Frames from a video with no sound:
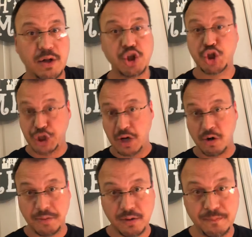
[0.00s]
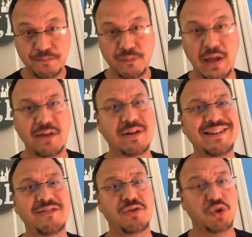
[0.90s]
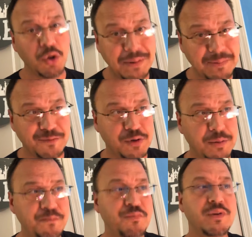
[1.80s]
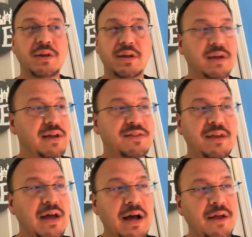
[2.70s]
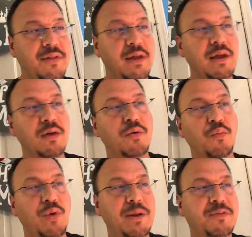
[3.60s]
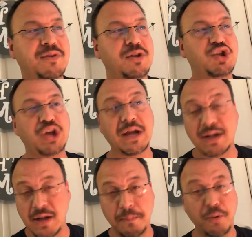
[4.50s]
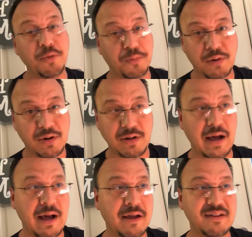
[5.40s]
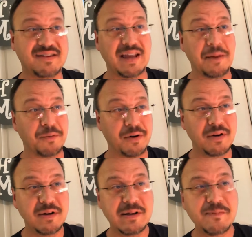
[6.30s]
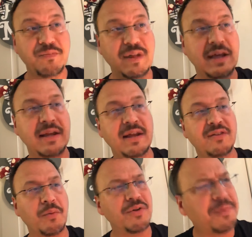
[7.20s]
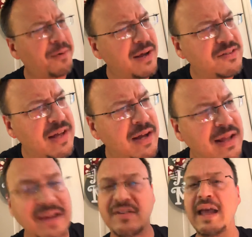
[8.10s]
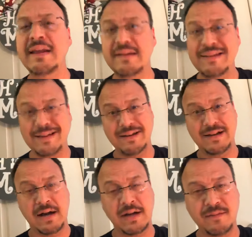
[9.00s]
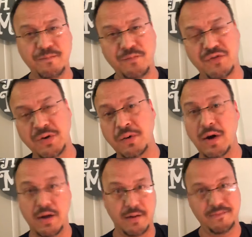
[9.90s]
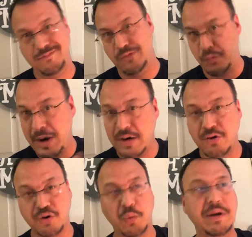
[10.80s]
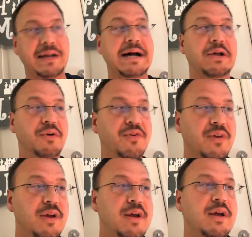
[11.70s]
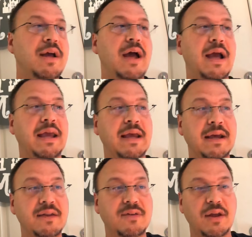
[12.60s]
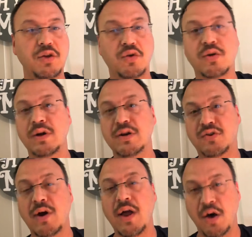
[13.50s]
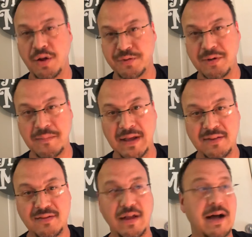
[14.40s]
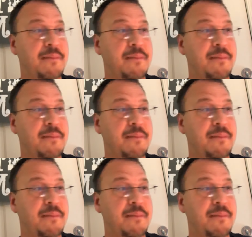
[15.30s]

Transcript: shareable and it's going to leave 2 people full, get the ribs, chicken, and pulled pork sampler. It is, I wrote the price down, it is $18.99, so right under $20. And you're going to try all 3 meats.